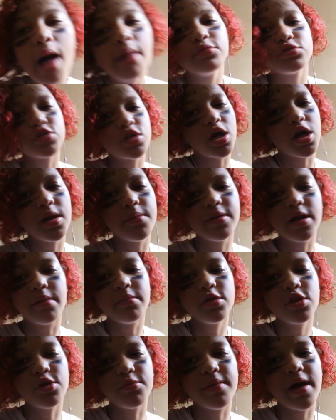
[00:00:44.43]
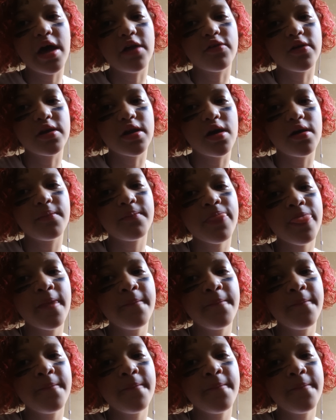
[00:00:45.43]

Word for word: I'm sorry, but I'm a little mad right now.